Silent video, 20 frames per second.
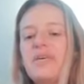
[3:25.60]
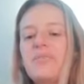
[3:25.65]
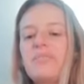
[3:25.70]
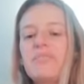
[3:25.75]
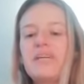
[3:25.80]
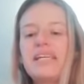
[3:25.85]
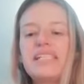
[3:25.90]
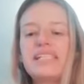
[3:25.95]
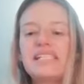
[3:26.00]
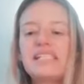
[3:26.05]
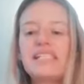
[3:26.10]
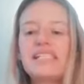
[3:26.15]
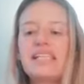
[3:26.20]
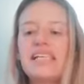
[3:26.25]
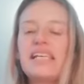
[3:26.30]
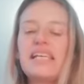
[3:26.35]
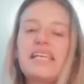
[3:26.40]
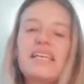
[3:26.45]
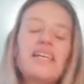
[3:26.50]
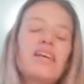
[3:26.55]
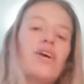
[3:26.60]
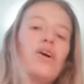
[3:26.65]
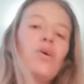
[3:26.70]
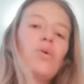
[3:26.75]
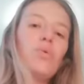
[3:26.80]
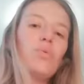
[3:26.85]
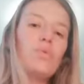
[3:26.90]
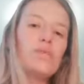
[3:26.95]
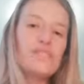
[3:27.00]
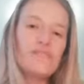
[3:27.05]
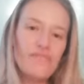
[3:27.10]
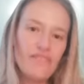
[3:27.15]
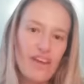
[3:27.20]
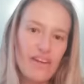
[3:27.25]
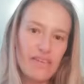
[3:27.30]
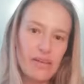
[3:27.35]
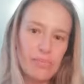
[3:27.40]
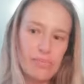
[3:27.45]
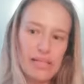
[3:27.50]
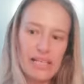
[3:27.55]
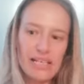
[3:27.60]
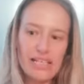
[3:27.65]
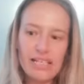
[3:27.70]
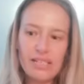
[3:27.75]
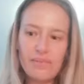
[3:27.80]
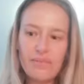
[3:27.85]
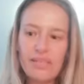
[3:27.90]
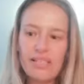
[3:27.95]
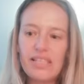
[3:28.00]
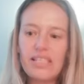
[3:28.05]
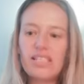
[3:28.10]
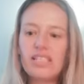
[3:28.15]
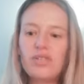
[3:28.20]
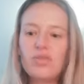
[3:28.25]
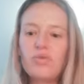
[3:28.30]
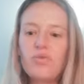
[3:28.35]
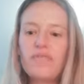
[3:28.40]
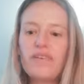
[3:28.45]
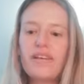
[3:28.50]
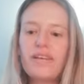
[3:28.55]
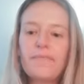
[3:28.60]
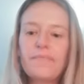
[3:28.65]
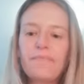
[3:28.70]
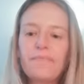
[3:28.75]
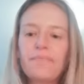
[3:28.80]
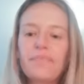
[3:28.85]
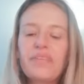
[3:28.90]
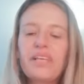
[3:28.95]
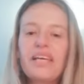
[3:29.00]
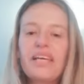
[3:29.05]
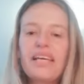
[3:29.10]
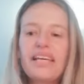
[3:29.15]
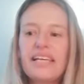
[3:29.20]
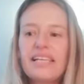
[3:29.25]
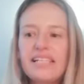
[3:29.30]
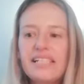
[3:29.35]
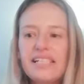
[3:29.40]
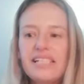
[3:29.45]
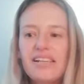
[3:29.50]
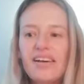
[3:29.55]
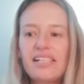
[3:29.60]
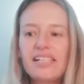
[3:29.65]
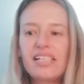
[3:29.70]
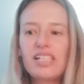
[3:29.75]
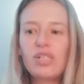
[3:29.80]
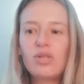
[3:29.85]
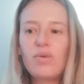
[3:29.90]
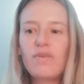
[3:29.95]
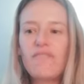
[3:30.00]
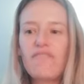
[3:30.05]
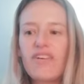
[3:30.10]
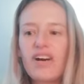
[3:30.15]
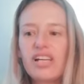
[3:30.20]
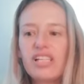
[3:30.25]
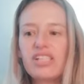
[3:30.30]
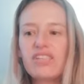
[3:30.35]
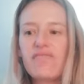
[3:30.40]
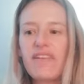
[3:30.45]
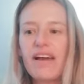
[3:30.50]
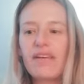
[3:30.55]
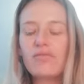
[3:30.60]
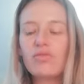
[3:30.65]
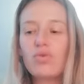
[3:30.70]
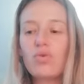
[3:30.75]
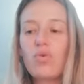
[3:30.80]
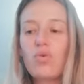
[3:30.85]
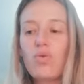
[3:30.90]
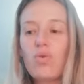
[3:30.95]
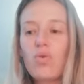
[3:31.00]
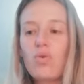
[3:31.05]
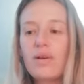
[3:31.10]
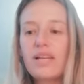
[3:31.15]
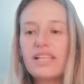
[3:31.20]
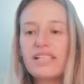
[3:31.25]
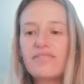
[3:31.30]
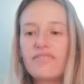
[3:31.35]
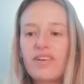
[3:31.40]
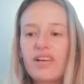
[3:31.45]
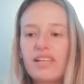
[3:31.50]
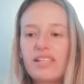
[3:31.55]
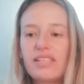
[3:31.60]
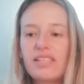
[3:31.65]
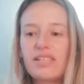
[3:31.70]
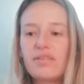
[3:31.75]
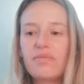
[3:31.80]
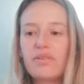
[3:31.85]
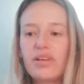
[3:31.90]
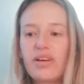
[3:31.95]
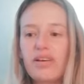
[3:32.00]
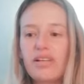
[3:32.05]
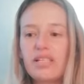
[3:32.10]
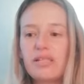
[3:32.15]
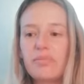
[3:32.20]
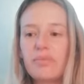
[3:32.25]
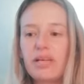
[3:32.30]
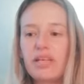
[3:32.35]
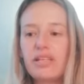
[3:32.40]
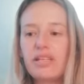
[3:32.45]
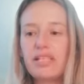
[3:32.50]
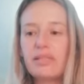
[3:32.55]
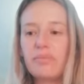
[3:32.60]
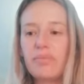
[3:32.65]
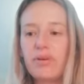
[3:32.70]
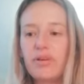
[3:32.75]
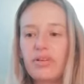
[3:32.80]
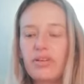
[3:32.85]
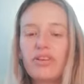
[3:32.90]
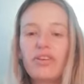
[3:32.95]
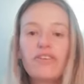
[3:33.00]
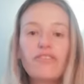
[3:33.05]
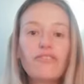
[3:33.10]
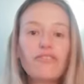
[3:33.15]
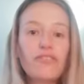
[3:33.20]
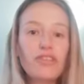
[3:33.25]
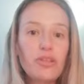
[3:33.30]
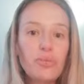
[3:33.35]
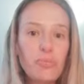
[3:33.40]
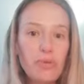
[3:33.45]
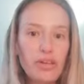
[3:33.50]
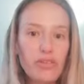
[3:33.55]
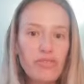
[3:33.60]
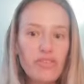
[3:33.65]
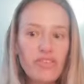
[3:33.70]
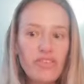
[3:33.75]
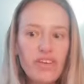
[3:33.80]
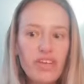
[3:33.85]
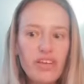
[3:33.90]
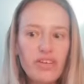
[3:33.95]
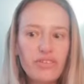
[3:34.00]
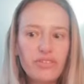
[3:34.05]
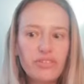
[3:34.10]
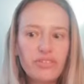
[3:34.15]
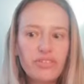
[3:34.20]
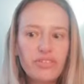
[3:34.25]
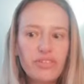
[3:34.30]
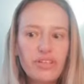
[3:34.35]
Mr. Silly was very pleased with his story. He decided to invite around all his friends who were going to be in his book for the big reveal.